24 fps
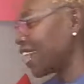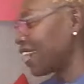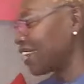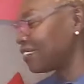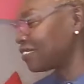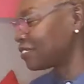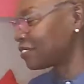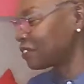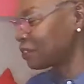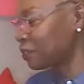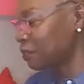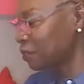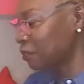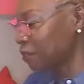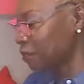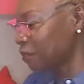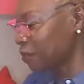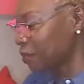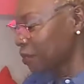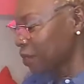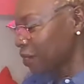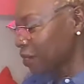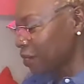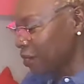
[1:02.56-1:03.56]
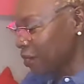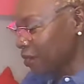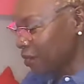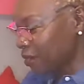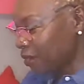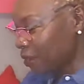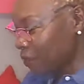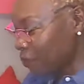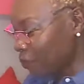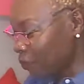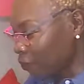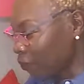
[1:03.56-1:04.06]
and so
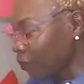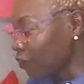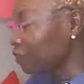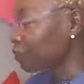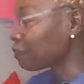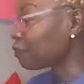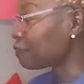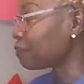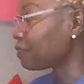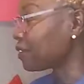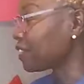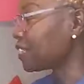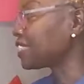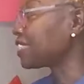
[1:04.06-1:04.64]
the book you've